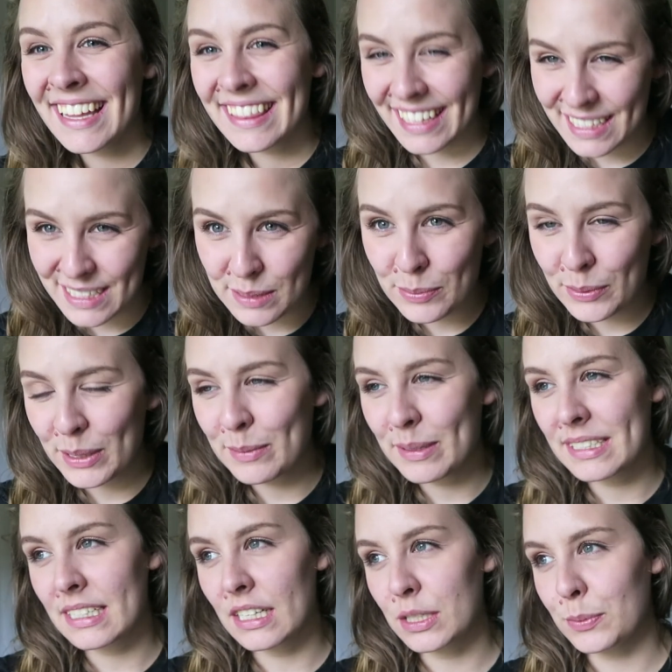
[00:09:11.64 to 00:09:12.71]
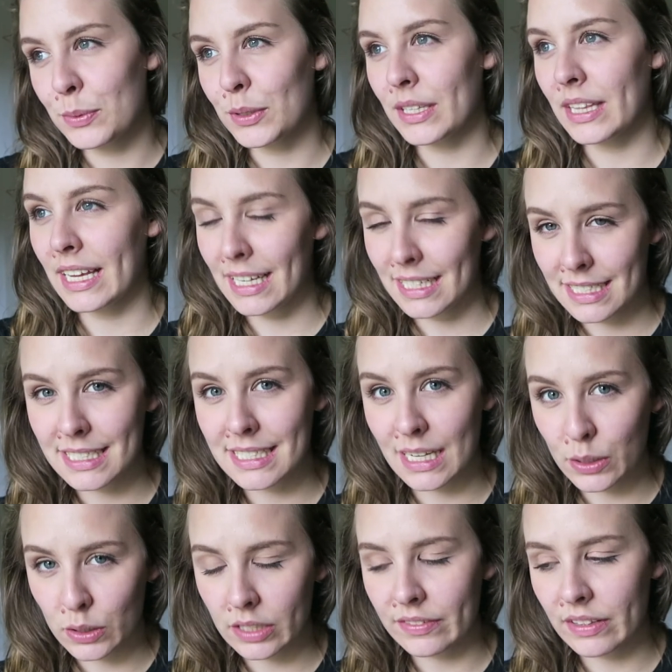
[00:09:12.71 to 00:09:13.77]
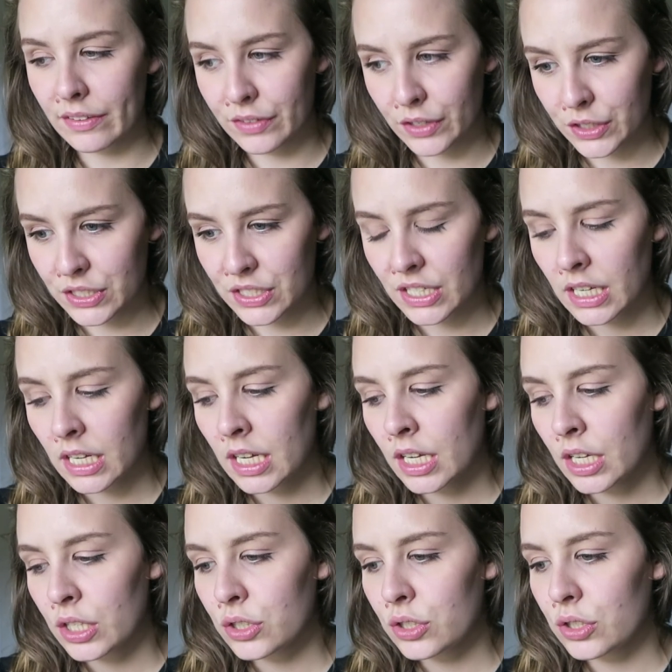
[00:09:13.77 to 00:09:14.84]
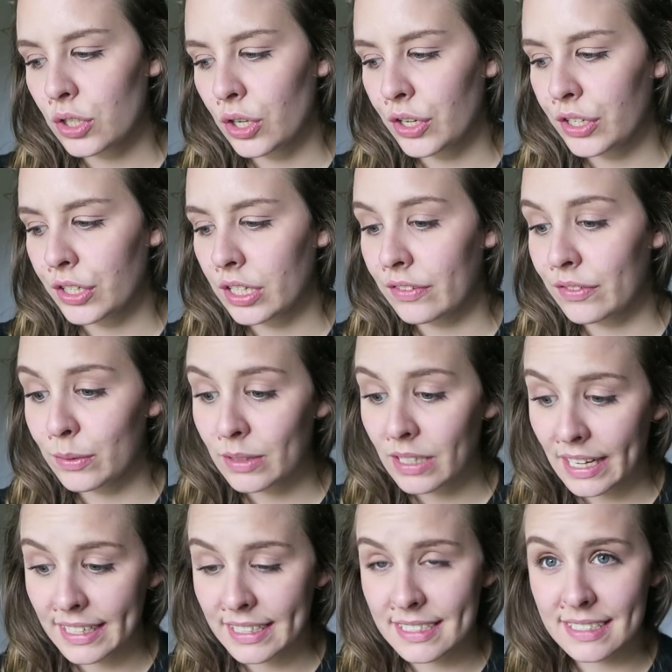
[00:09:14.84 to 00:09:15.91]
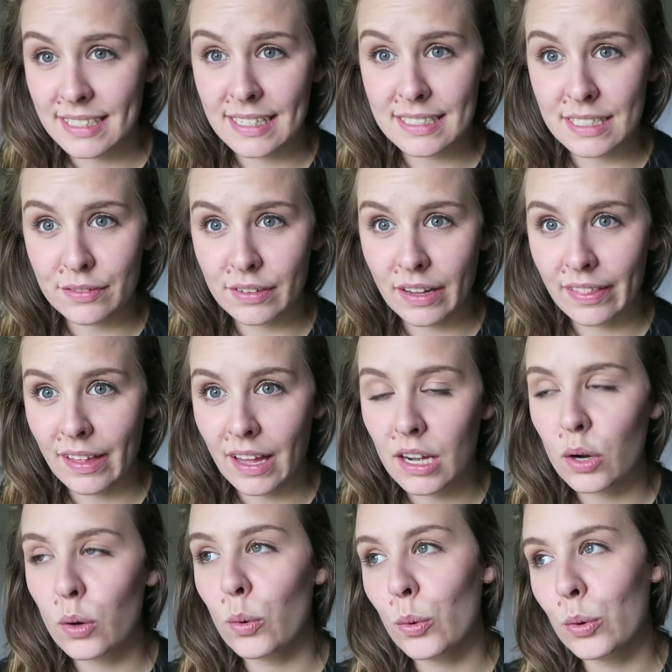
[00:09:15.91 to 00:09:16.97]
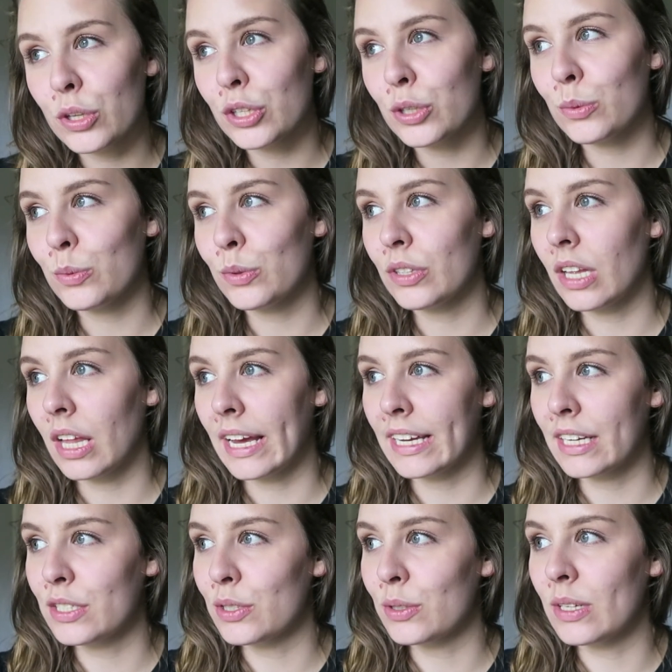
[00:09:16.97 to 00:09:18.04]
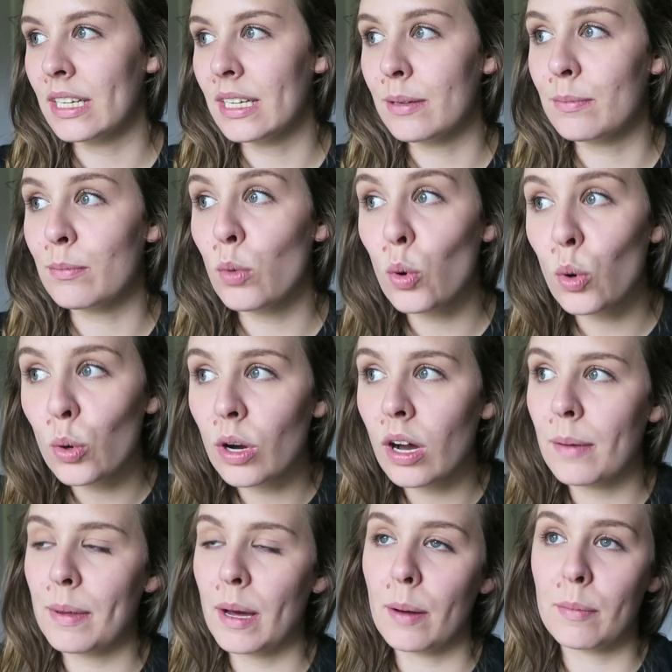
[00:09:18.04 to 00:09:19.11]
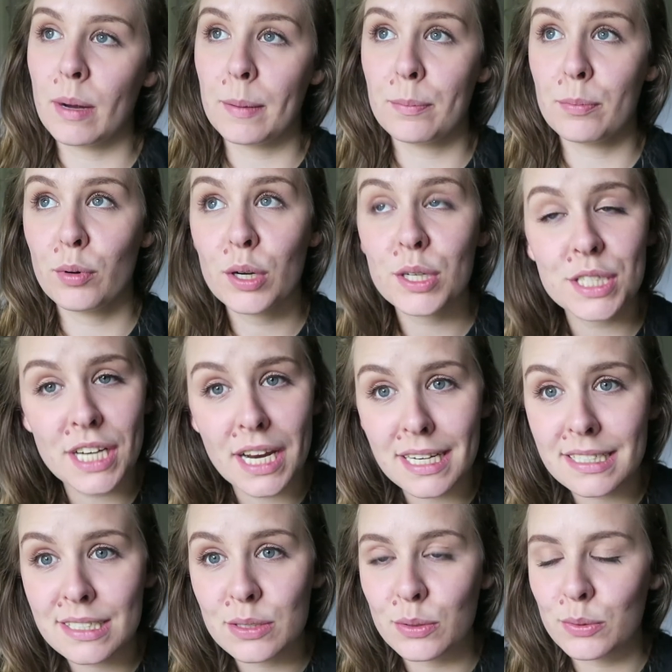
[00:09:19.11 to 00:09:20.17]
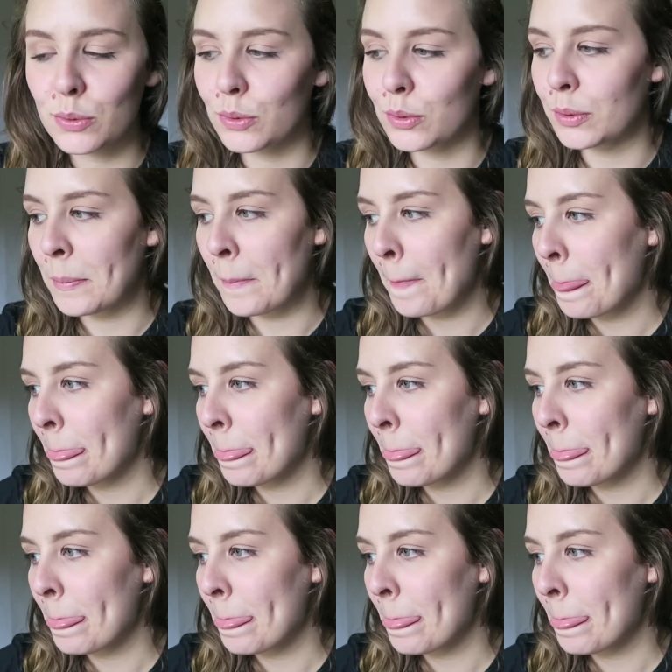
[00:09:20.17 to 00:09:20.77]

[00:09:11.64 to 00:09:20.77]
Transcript: That's the point of my sketchbook. They get to see all of that first. So if you would like to see stuff like that, or you would like to hear more about my projects or